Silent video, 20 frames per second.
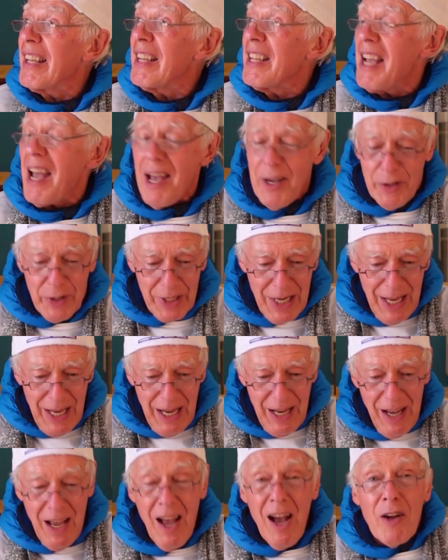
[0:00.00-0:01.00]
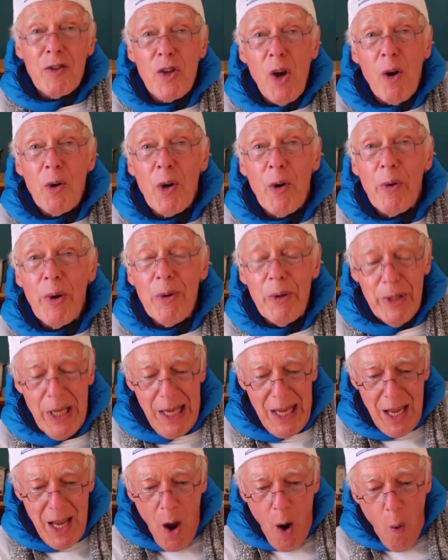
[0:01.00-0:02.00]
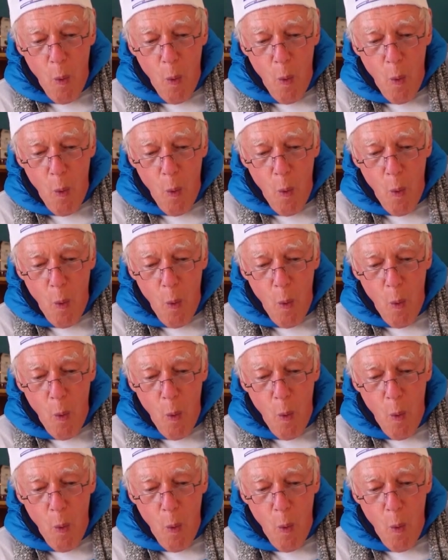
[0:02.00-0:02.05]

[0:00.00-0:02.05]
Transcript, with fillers: Yes, joke-a-rooney.